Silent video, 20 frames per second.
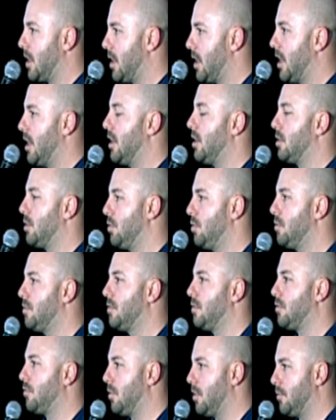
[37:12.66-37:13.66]
It includes the
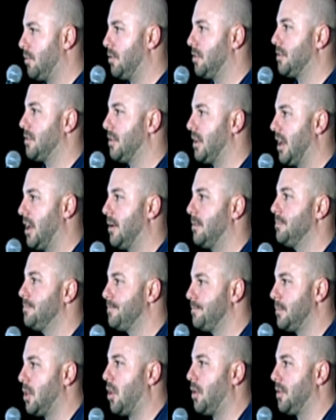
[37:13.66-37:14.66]
swivels, yeah,
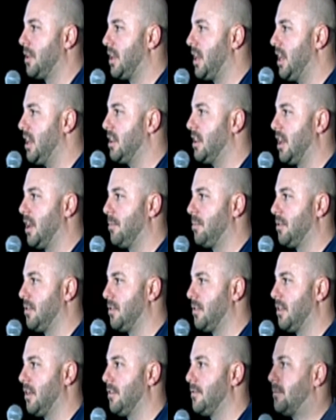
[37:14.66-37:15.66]
all the key clamps and
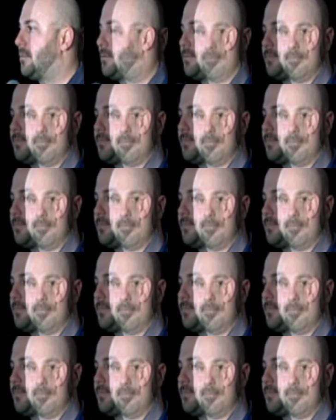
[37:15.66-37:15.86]
stuff.